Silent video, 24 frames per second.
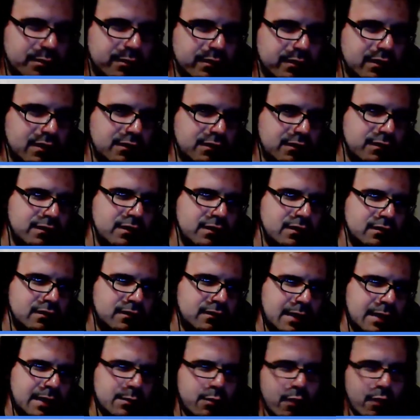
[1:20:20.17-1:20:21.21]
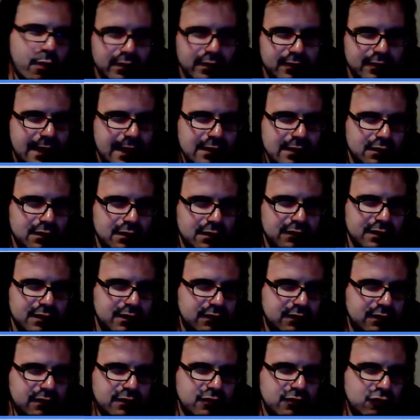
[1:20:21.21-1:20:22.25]
10.10 doesn't
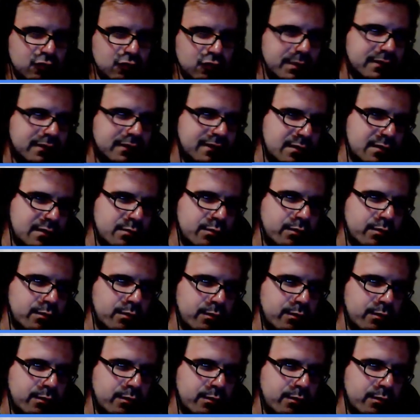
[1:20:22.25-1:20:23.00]
exist. It should be 10.